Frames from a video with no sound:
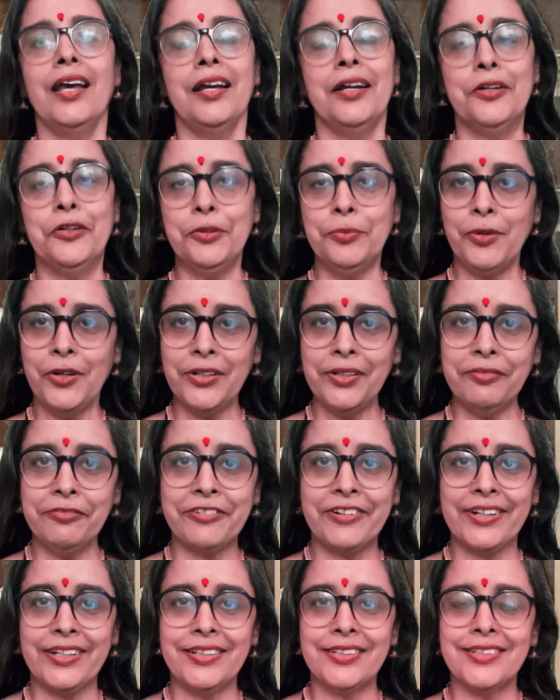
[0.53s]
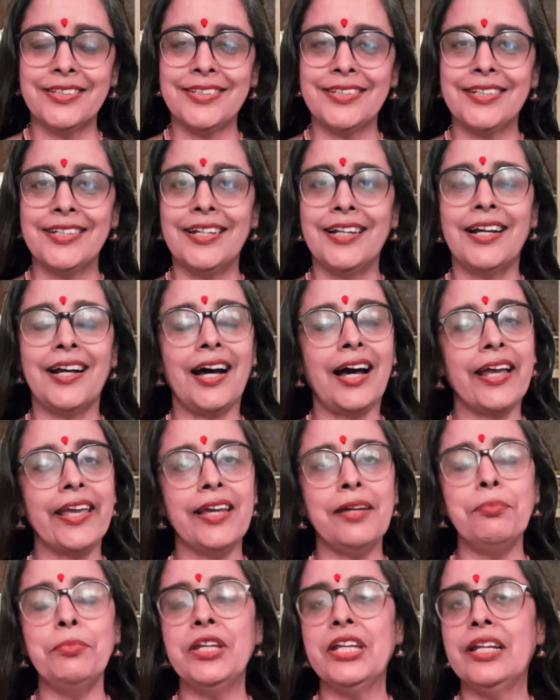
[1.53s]
Good morning, friends. I
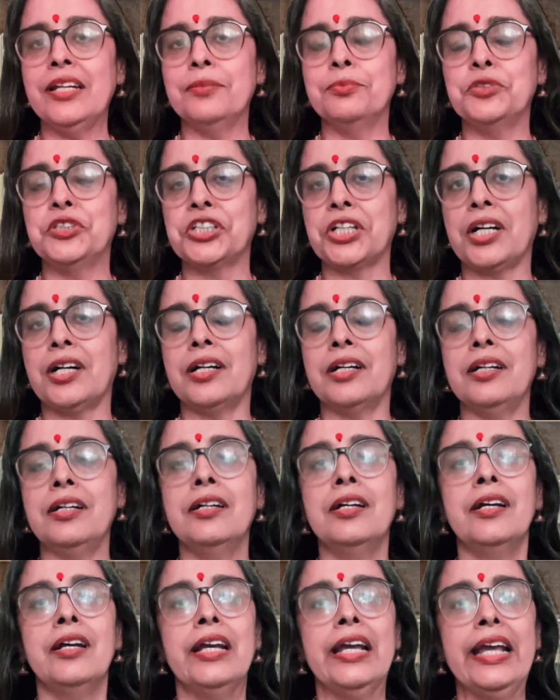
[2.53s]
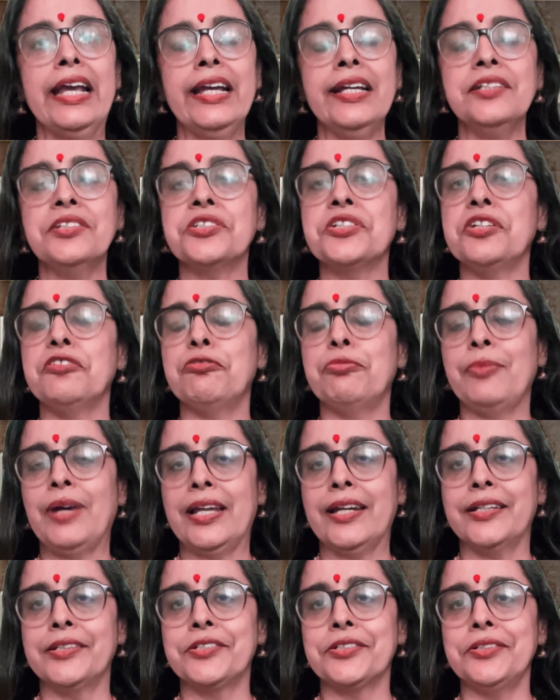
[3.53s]
am Neelam Jha, ex-Chief
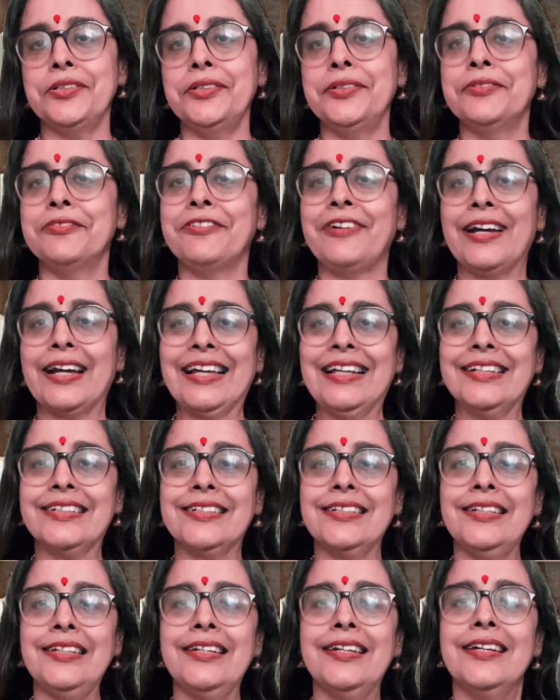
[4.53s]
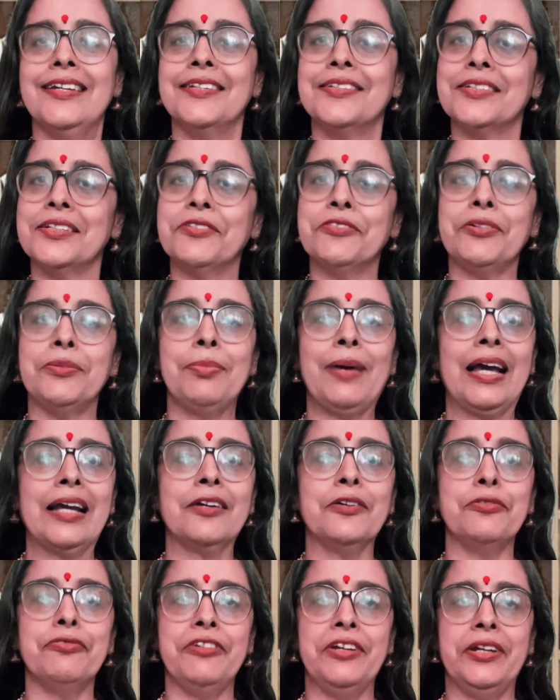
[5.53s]
Manager, Faculty, Central Bank
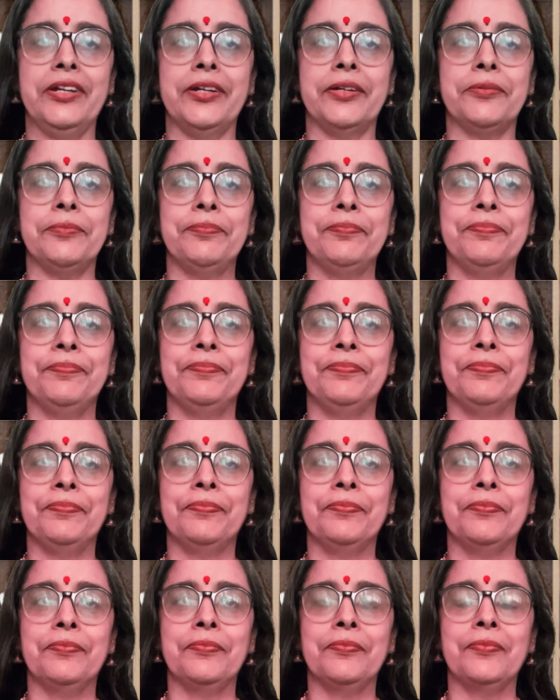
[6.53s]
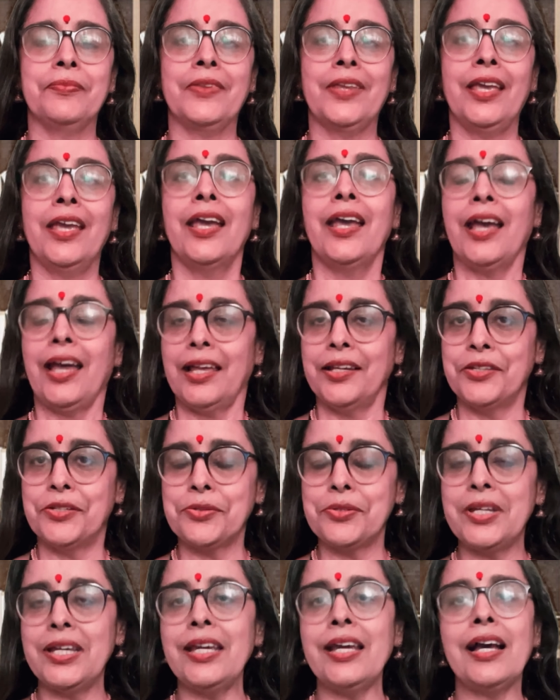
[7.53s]
of India. And
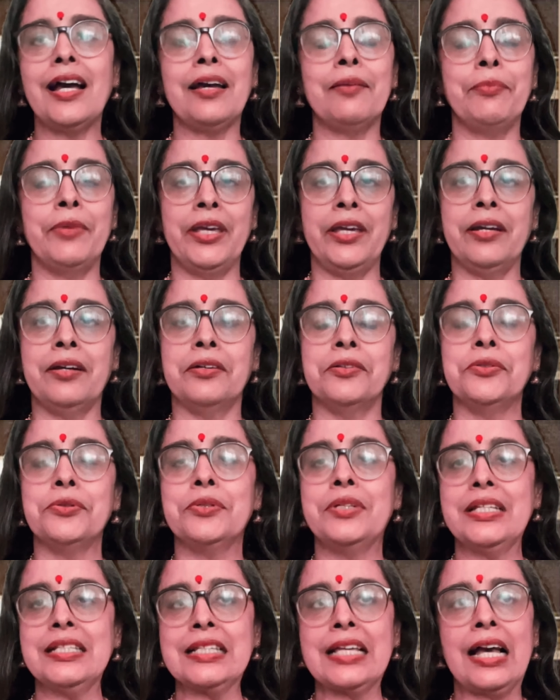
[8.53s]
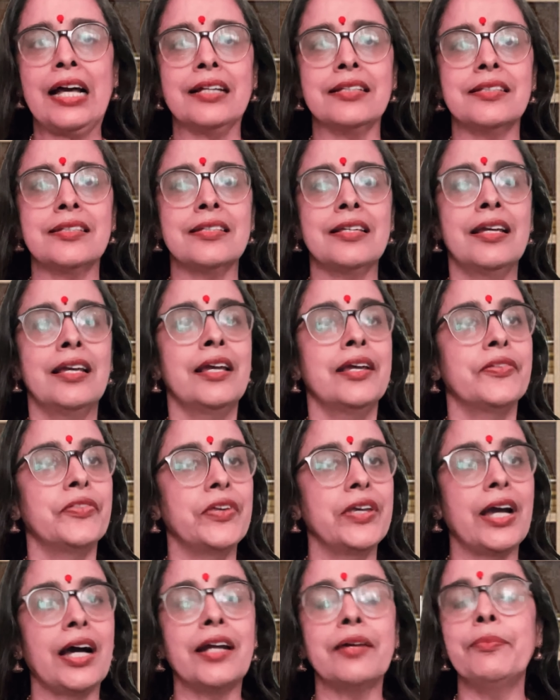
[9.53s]
today I'm here to discuss
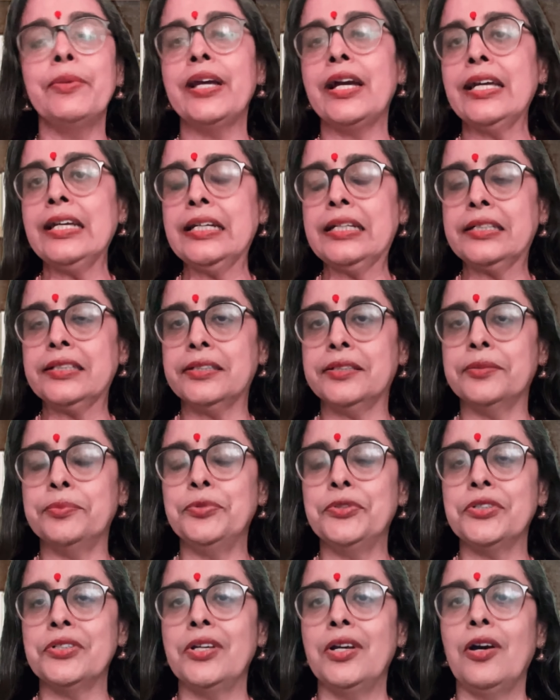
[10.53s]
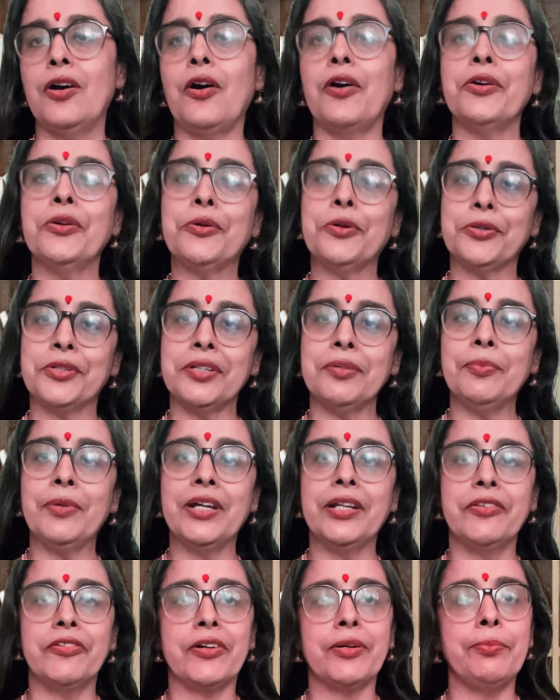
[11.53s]
the RBI curbs on Kotak
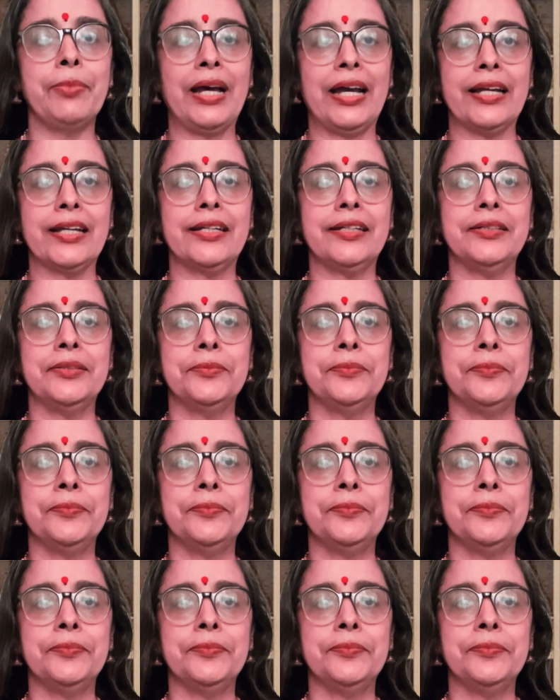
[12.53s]
Mahindra Bank.